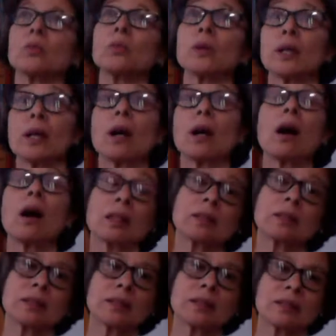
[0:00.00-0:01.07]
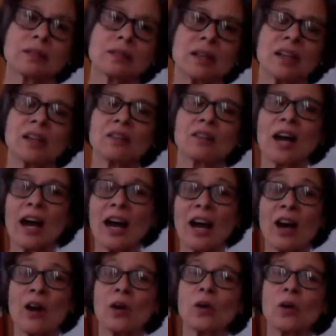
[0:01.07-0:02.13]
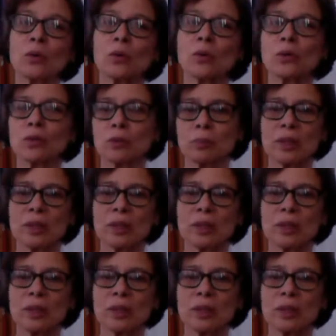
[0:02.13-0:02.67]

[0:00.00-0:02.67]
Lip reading: regardless of how your